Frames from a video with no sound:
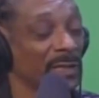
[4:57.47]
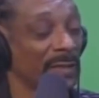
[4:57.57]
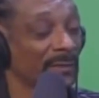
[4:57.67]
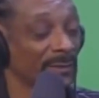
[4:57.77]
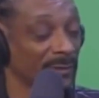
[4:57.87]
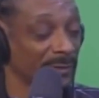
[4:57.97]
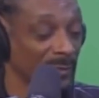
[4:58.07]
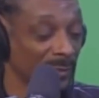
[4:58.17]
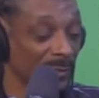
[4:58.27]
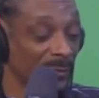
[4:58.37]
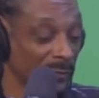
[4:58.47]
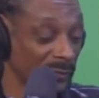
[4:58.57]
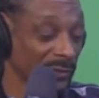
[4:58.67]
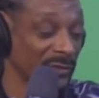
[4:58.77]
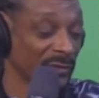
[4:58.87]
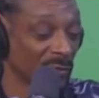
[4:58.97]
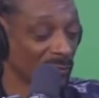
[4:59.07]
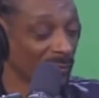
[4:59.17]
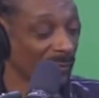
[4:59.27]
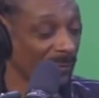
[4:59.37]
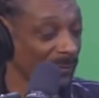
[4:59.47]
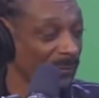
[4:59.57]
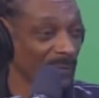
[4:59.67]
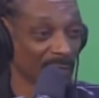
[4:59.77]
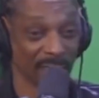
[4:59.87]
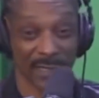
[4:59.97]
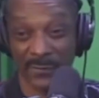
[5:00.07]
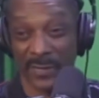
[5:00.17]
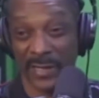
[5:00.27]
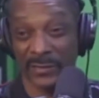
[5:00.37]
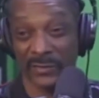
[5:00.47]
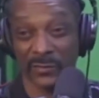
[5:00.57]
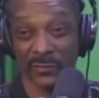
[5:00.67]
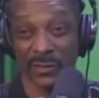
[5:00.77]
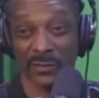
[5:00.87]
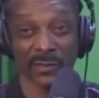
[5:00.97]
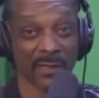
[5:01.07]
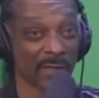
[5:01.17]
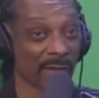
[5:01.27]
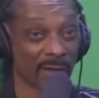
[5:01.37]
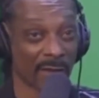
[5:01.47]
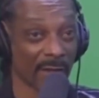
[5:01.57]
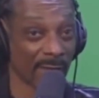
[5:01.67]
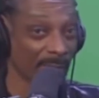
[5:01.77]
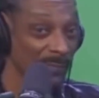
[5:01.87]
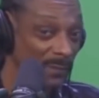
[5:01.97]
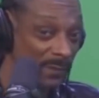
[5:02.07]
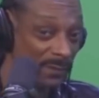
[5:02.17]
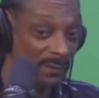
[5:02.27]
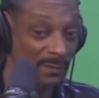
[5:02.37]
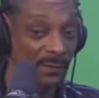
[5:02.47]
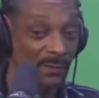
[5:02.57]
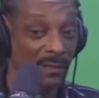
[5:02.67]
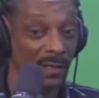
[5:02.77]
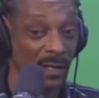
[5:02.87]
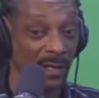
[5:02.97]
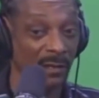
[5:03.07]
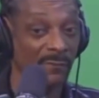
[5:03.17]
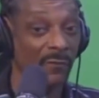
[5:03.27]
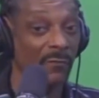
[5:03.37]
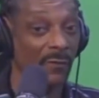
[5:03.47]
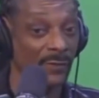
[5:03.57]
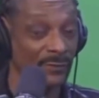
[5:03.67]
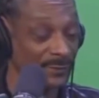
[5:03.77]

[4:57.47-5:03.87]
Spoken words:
is going to testify that Snoop the one shot the dude and killed him. He recorded him. I heard it to